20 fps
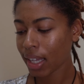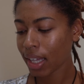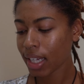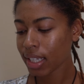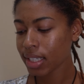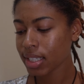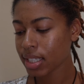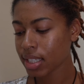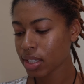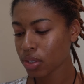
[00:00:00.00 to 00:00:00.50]

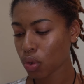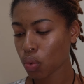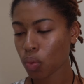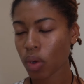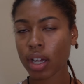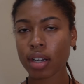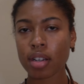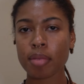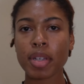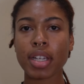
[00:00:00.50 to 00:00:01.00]
like distilled
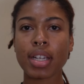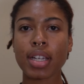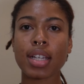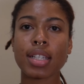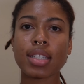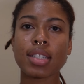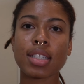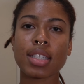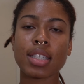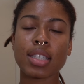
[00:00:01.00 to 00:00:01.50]
water
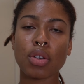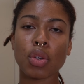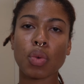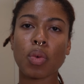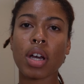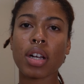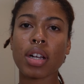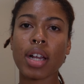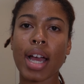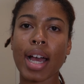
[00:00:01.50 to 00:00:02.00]
because distilled
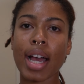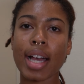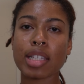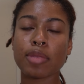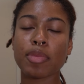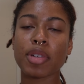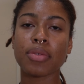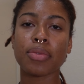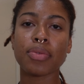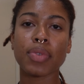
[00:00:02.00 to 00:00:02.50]
water has
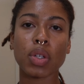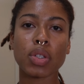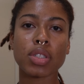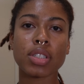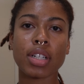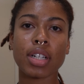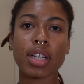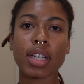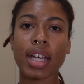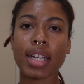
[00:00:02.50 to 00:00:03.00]
been
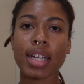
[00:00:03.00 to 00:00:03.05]
filtered.